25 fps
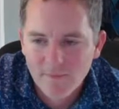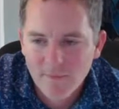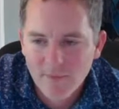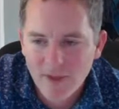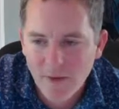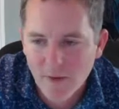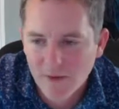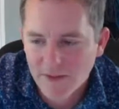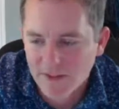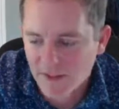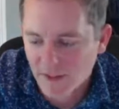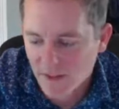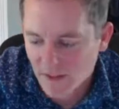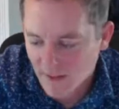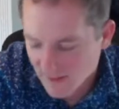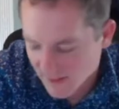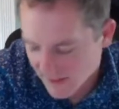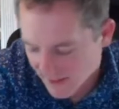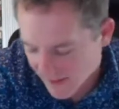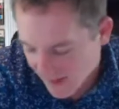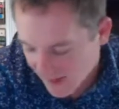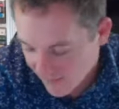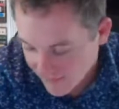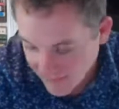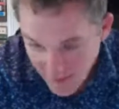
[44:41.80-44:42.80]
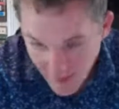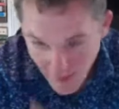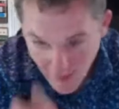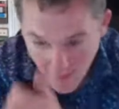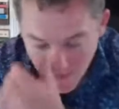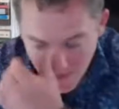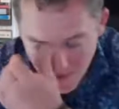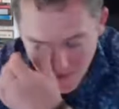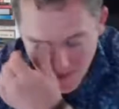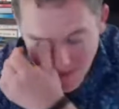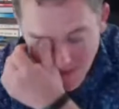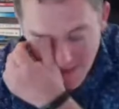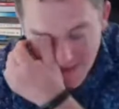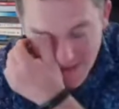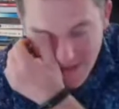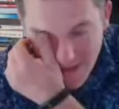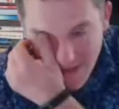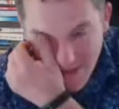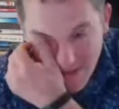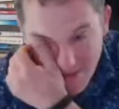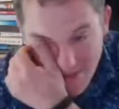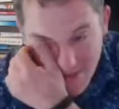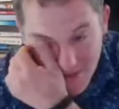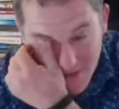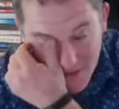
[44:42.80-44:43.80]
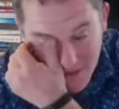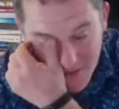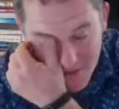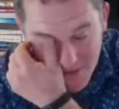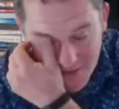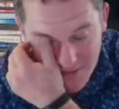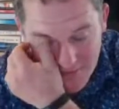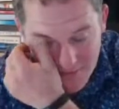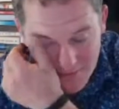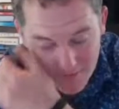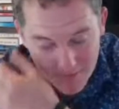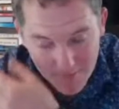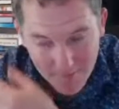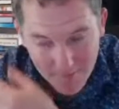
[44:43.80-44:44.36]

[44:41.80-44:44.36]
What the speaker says: Which luckily I've got the stuff to